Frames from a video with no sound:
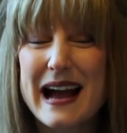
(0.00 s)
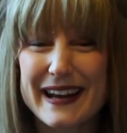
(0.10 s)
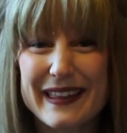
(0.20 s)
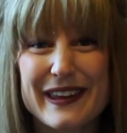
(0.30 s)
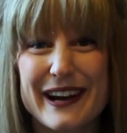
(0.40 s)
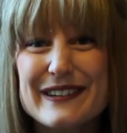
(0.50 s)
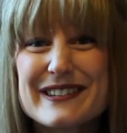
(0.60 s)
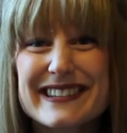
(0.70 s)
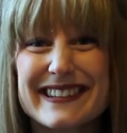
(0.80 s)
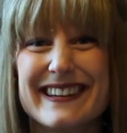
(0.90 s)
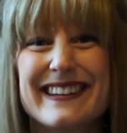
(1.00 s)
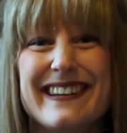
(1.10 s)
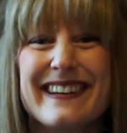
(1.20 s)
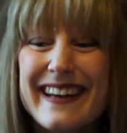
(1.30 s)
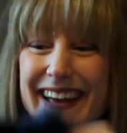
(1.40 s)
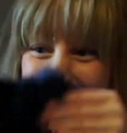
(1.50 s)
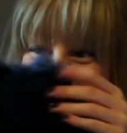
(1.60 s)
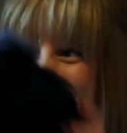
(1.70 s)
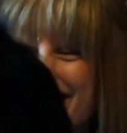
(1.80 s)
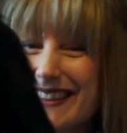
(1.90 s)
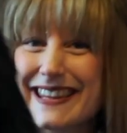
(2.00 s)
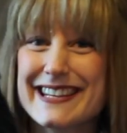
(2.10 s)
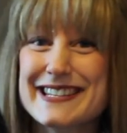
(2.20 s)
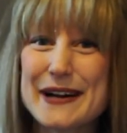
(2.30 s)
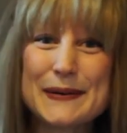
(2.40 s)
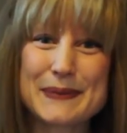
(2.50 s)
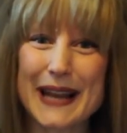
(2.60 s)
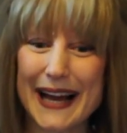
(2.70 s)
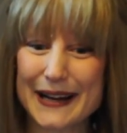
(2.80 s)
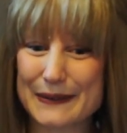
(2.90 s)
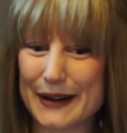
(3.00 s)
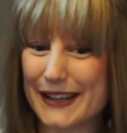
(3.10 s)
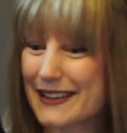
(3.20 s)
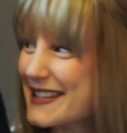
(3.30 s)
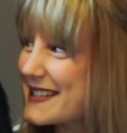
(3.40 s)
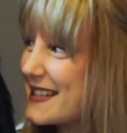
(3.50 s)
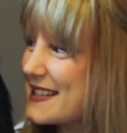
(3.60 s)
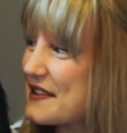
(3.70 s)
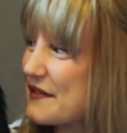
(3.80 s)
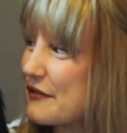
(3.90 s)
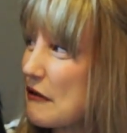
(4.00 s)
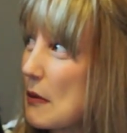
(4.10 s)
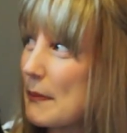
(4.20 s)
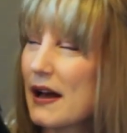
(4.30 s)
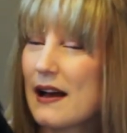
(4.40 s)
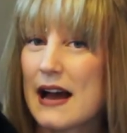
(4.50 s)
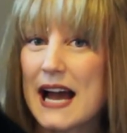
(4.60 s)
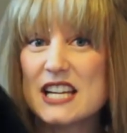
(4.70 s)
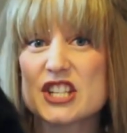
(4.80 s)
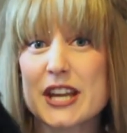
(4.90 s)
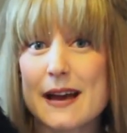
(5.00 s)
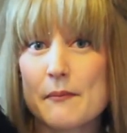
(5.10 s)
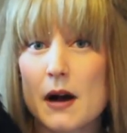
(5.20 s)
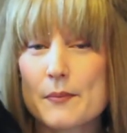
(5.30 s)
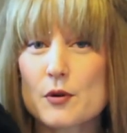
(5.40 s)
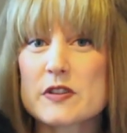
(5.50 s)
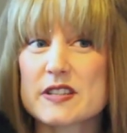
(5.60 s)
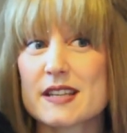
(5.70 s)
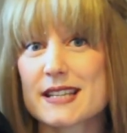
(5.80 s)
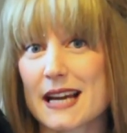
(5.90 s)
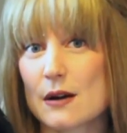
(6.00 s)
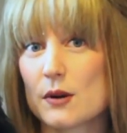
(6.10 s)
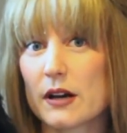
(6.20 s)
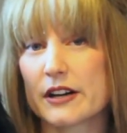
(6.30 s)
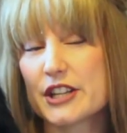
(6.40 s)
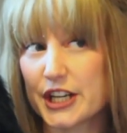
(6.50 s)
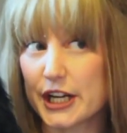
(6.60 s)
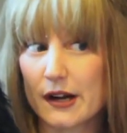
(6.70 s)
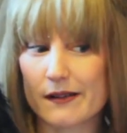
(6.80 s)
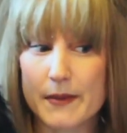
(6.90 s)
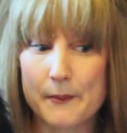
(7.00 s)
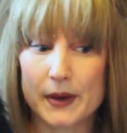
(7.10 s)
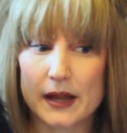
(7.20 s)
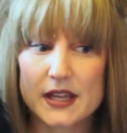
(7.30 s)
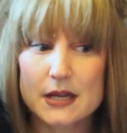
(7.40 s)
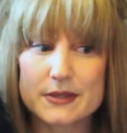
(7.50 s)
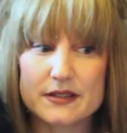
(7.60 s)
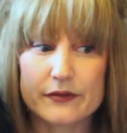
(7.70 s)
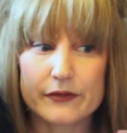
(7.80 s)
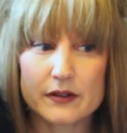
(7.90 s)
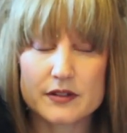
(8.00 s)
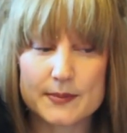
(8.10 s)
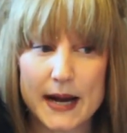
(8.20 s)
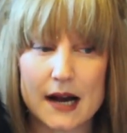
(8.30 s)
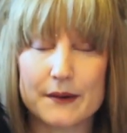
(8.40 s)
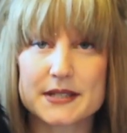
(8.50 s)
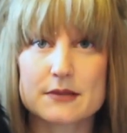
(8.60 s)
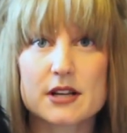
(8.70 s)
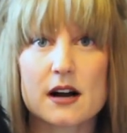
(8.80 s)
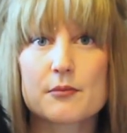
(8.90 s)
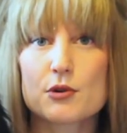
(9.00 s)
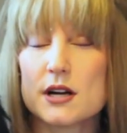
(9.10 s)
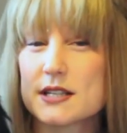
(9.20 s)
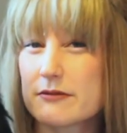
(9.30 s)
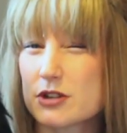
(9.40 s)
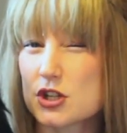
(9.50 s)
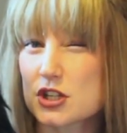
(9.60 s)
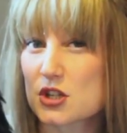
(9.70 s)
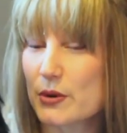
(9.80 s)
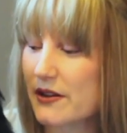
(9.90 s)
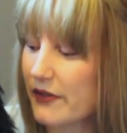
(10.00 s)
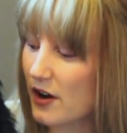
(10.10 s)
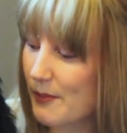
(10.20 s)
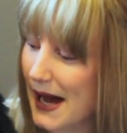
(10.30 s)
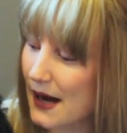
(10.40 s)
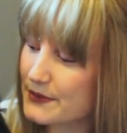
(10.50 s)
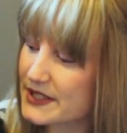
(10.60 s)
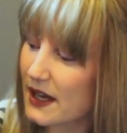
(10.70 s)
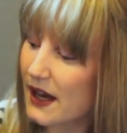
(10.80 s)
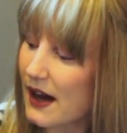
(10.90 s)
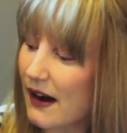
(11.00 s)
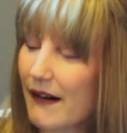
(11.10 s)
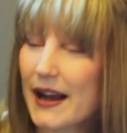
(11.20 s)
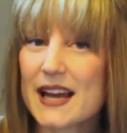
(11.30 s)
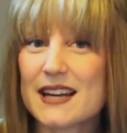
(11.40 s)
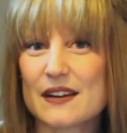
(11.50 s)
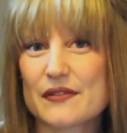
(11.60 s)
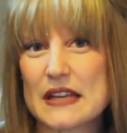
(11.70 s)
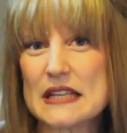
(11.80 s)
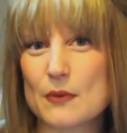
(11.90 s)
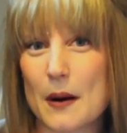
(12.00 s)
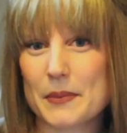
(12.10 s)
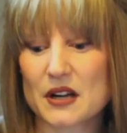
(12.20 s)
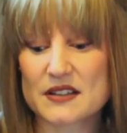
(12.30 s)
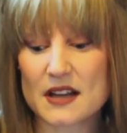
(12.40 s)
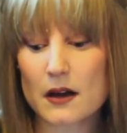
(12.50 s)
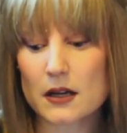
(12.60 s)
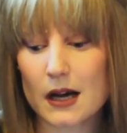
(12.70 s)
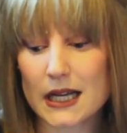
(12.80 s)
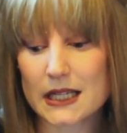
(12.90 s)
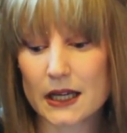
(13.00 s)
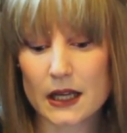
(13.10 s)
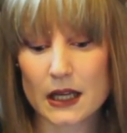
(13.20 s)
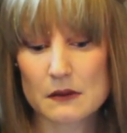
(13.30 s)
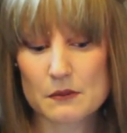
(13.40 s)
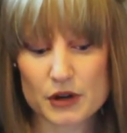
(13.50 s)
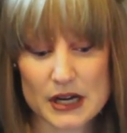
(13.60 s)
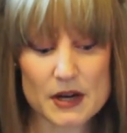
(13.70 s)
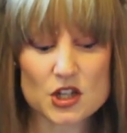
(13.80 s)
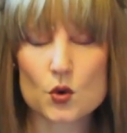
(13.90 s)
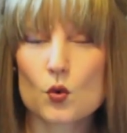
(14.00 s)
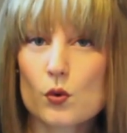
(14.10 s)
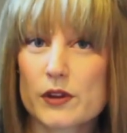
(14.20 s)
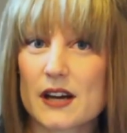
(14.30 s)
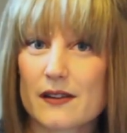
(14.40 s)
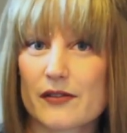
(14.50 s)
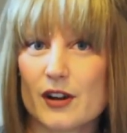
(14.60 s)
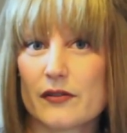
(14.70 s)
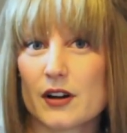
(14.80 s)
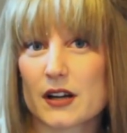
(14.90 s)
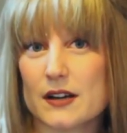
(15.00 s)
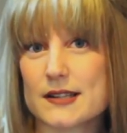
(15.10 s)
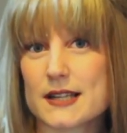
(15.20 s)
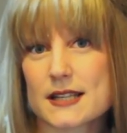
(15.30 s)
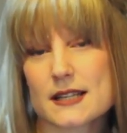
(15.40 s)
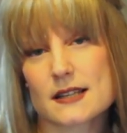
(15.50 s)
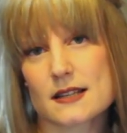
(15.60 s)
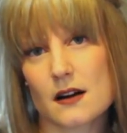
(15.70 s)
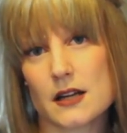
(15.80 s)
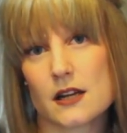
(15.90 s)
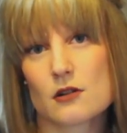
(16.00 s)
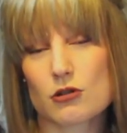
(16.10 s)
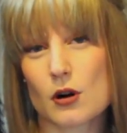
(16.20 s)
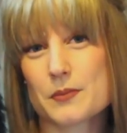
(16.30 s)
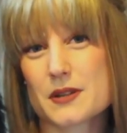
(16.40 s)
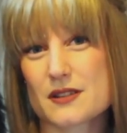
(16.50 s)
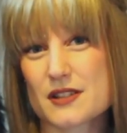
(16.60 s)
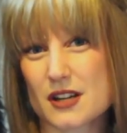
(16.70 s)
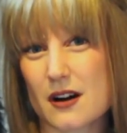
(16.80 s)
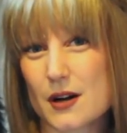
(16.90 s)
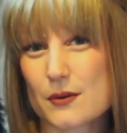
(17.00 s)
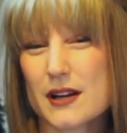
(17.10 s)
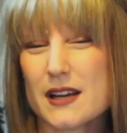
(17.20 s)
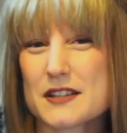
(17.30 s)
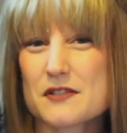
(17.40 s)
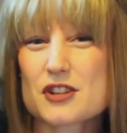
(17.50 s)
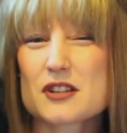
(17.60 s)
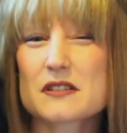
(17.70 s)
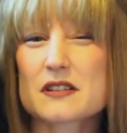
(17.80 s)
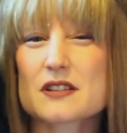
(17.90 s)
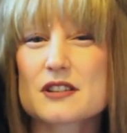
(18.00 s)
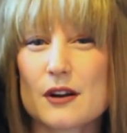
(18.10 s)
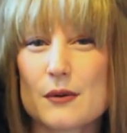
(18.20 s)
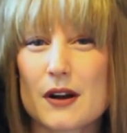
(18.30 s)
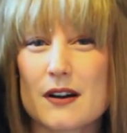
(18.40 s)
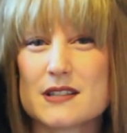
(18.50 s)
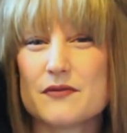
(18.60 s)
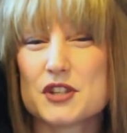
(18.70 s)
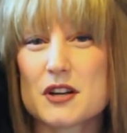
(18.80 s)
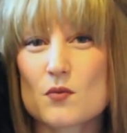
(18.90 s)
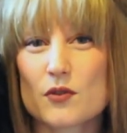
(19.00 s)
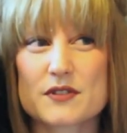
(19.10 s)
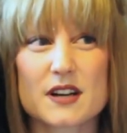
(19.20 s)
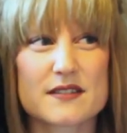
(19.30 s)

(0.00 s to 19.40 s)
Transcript: Another coat is this black one. This is from H&M. I bought this in the sale last year, I remember. I think it was £50, and it was half price, so reduced to £25. I love this one because, unlike pretty much all the other faux fur coats, this is a slightly cropped style, so it just looks so nice. If you don't want